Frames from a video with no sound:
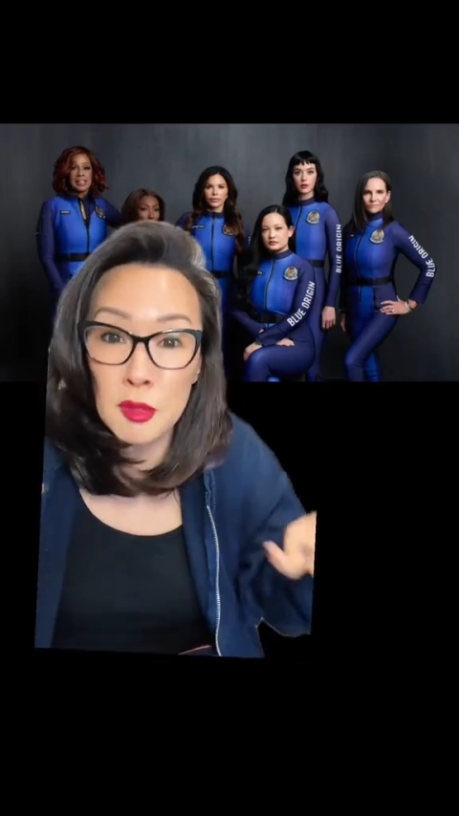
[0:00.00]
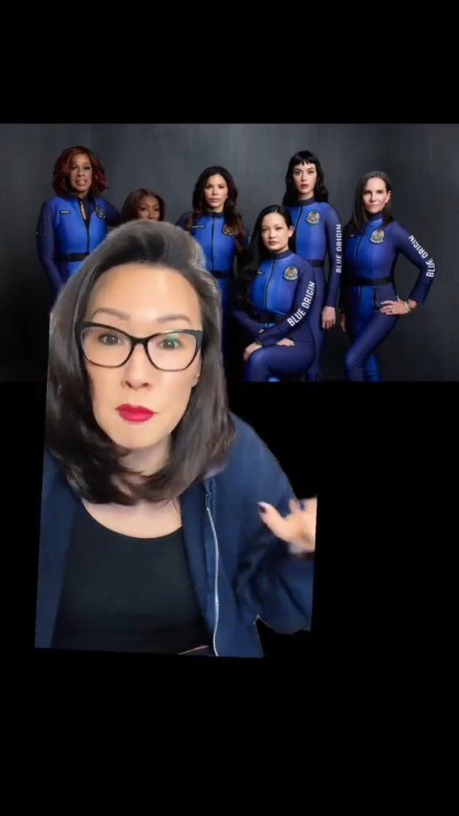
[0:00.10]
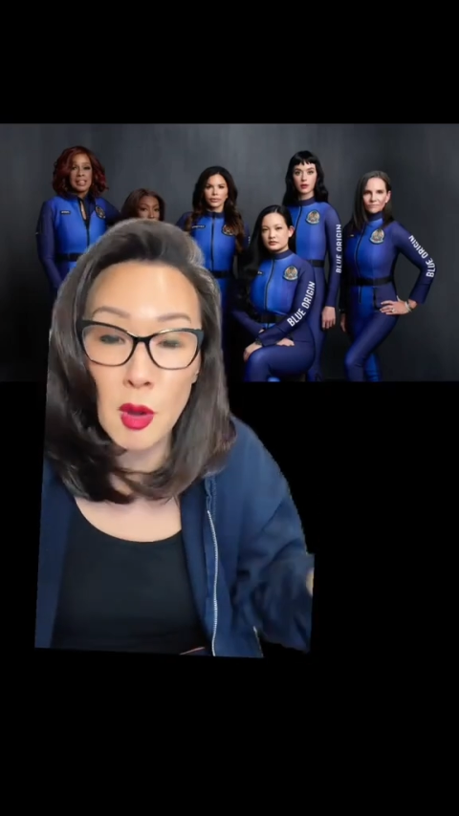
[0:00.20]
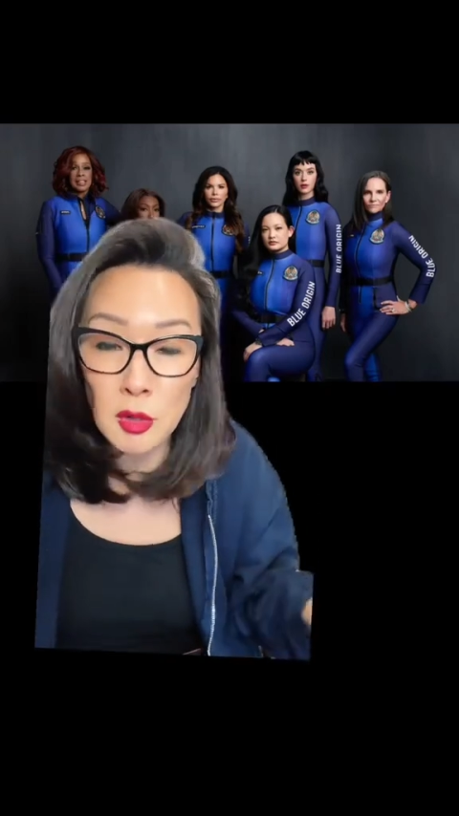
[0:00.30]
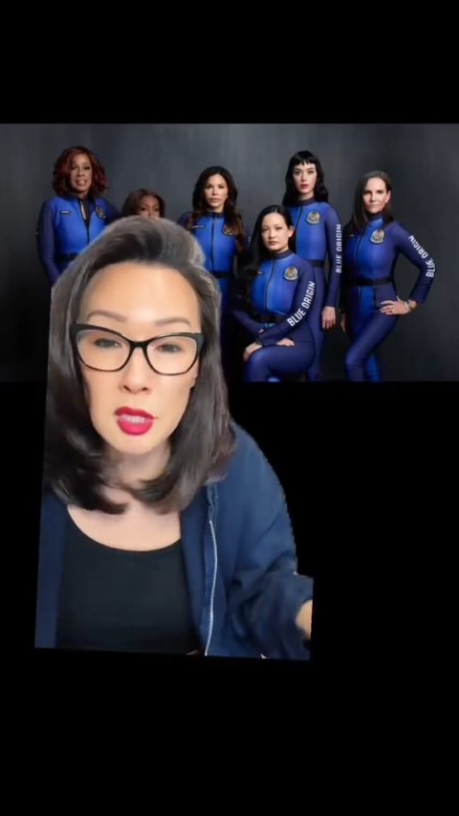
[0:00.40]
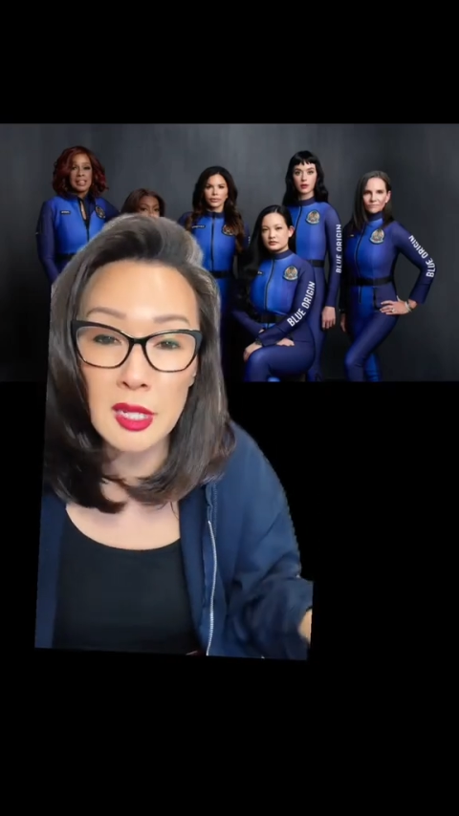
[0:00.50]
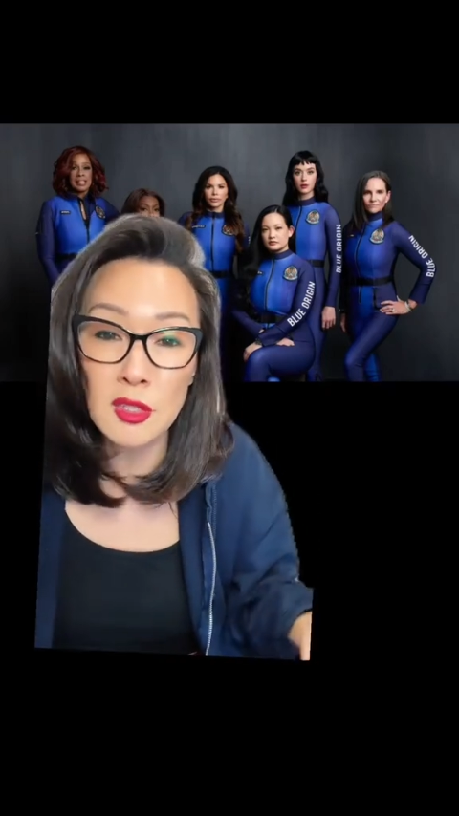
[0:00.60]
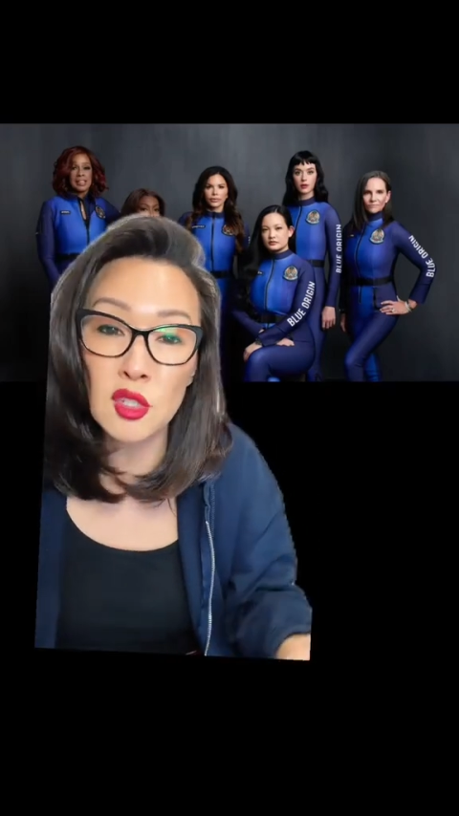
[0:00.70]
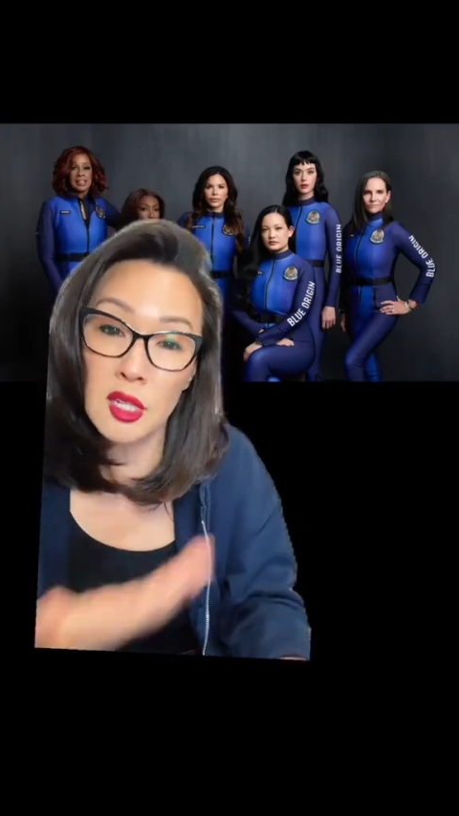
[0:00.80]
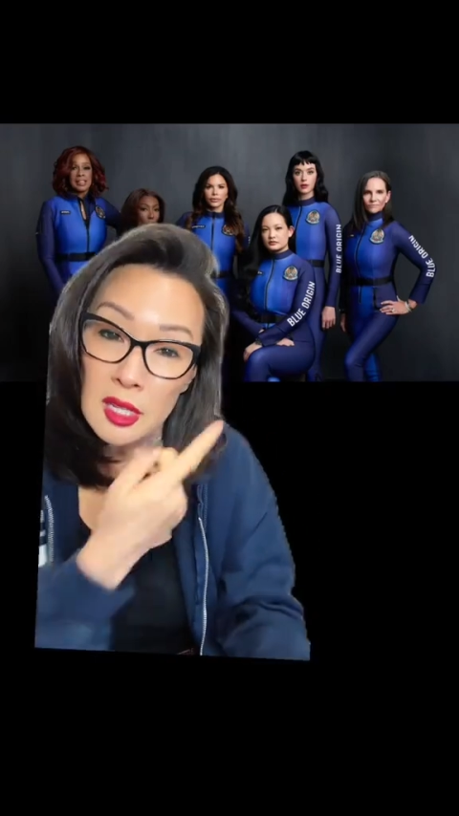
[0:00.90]
most
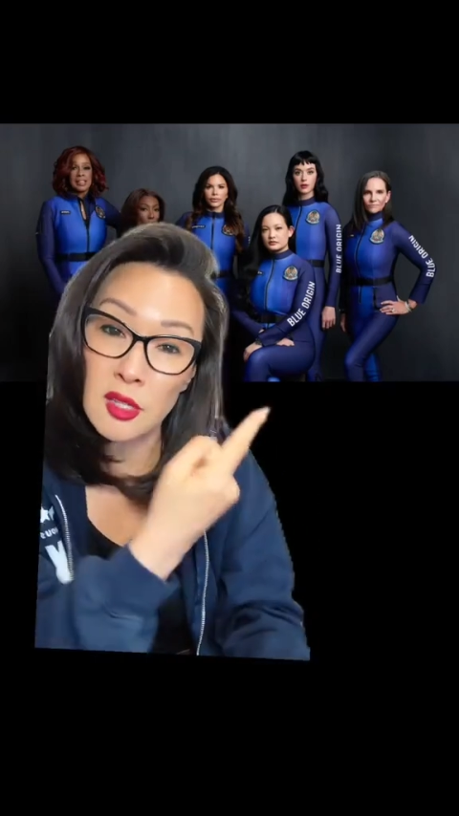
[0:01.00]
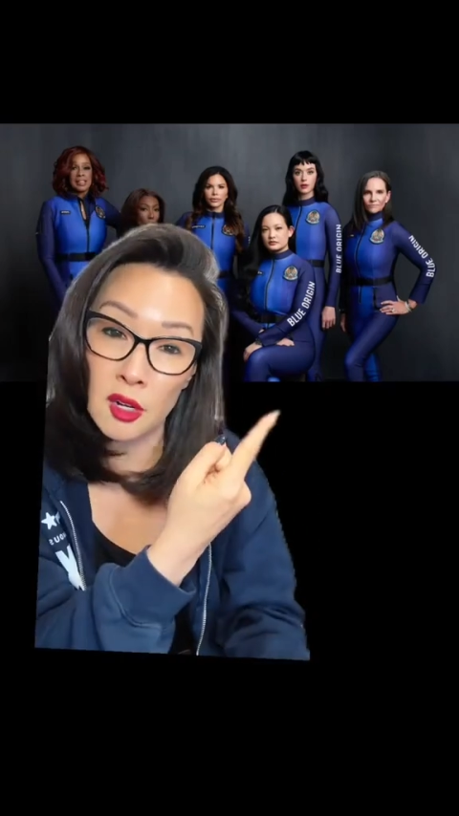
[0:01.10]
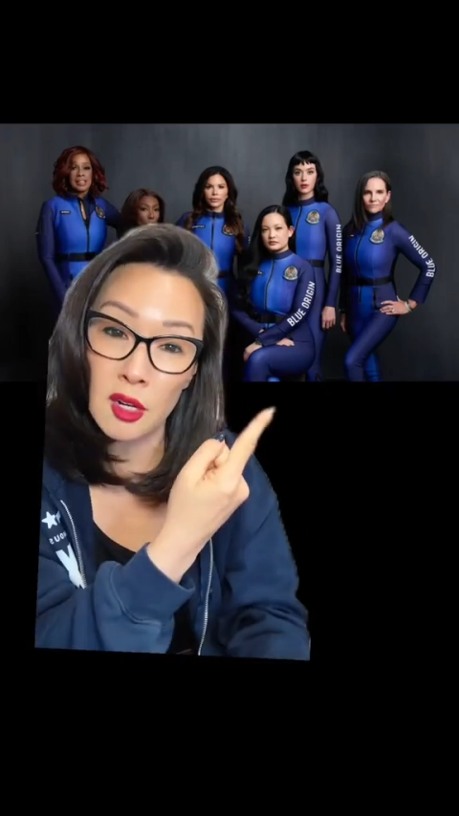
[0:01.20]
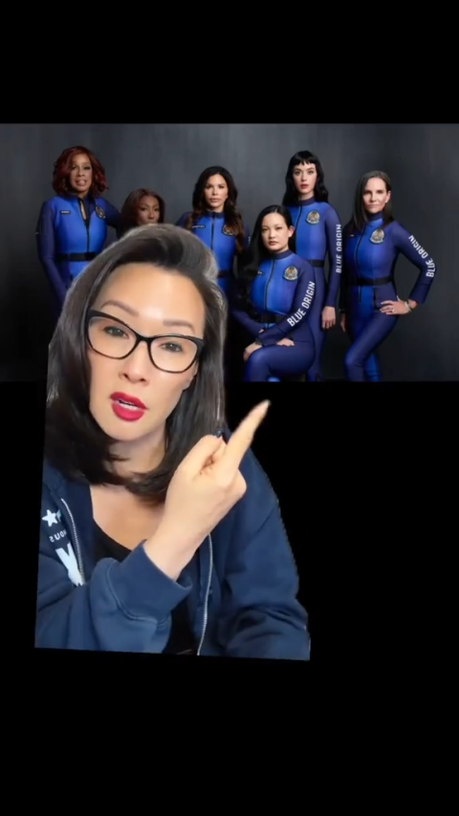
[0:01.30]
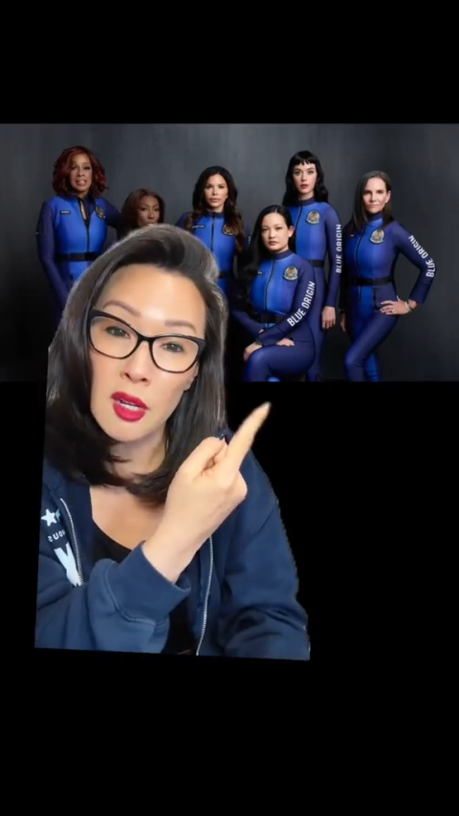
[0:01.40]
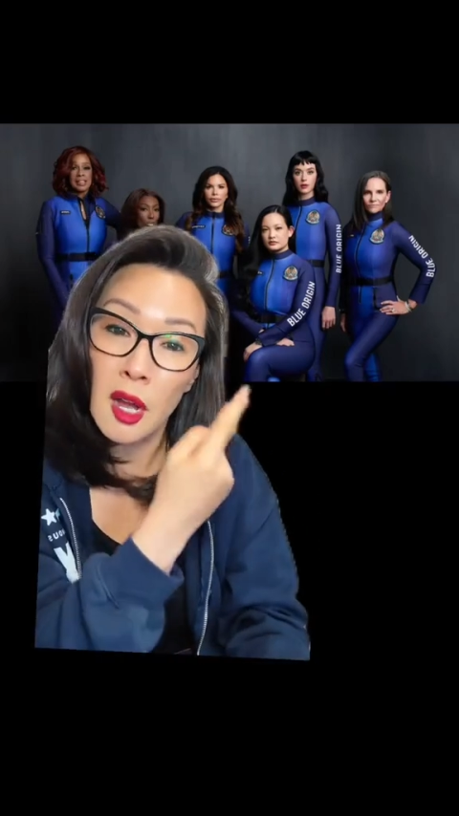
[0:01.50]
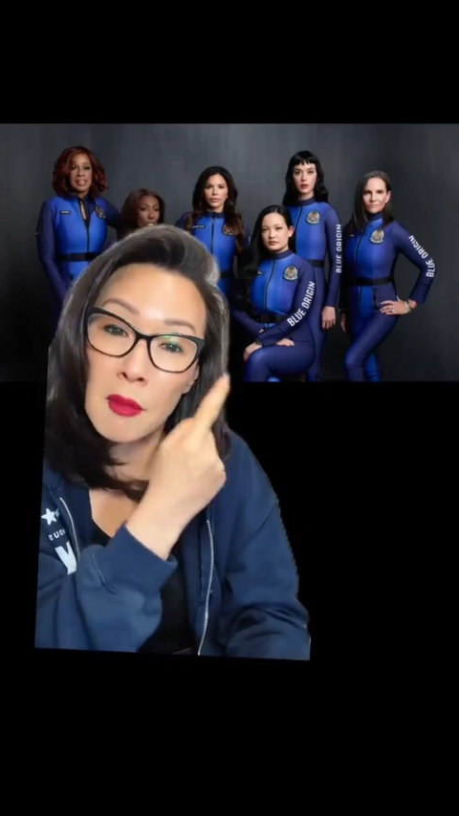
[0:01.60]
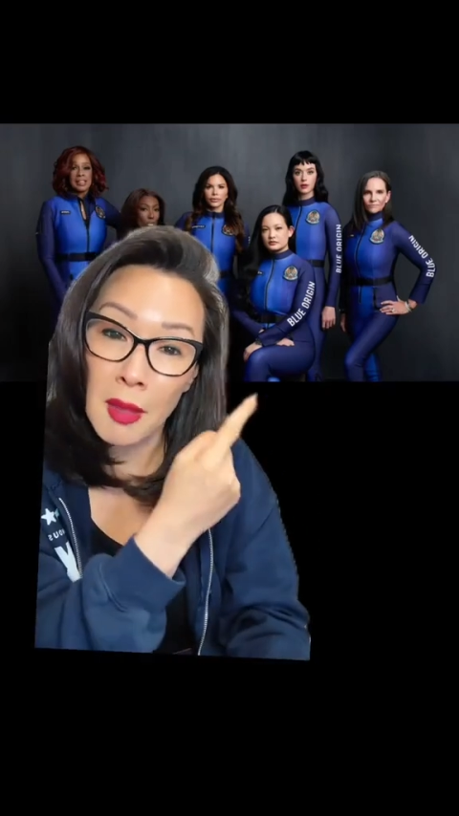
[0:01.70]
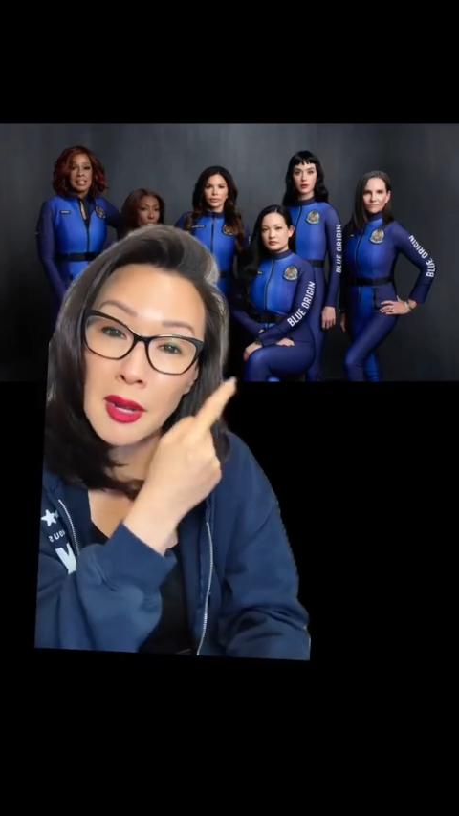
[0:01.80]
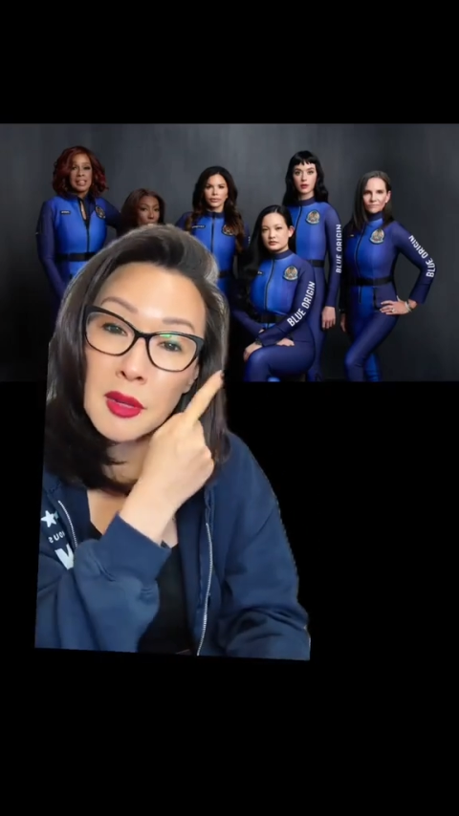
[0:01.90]
attention is her,
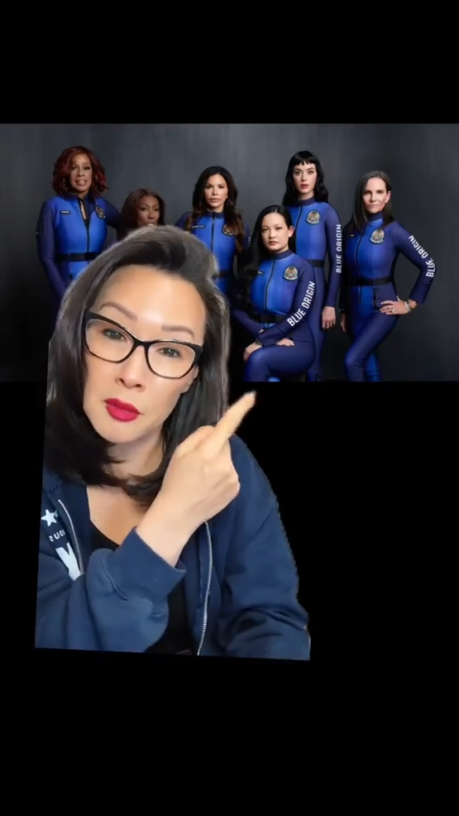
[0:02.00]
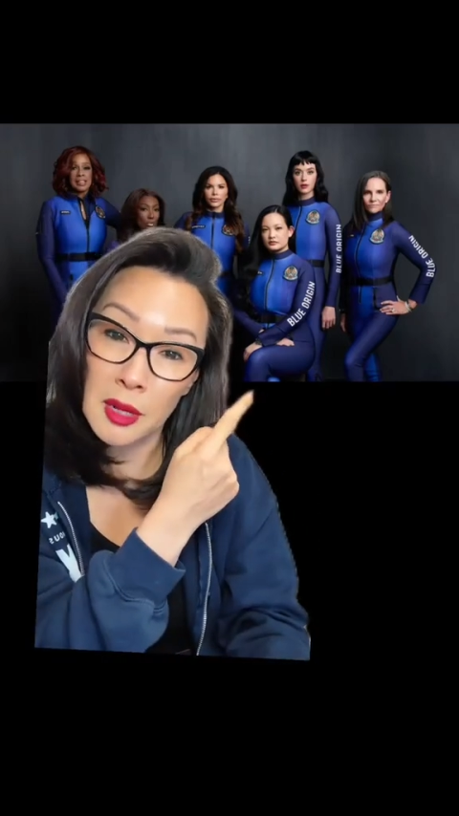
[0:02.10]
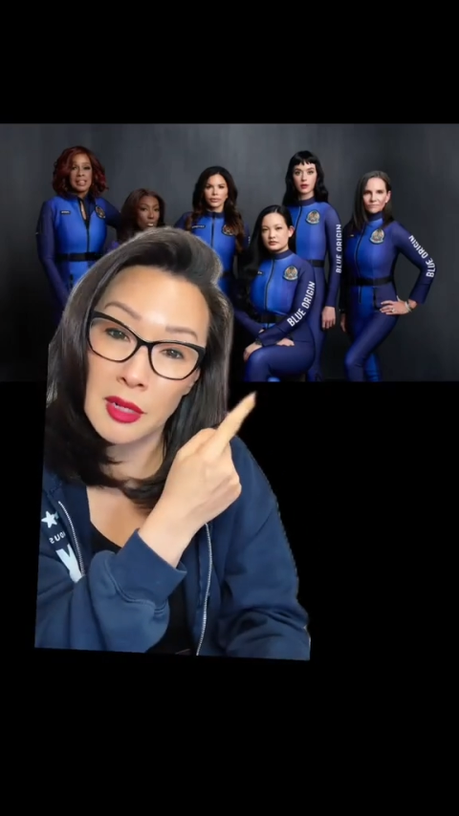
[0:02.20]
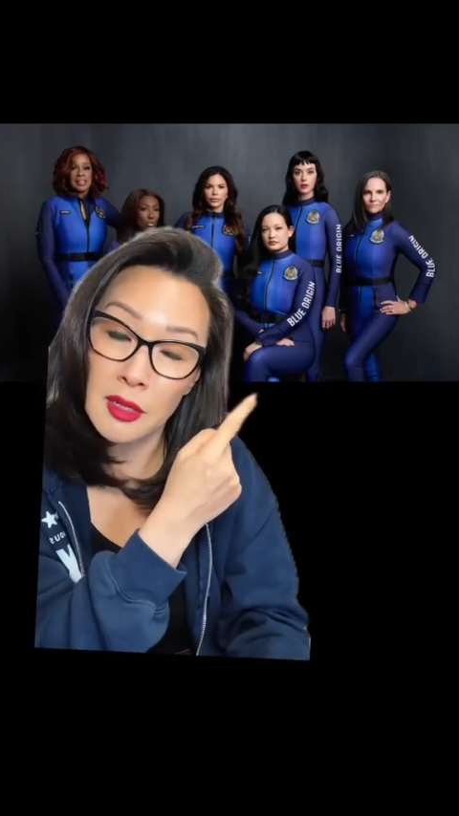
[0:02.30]
Amanda Nguyen.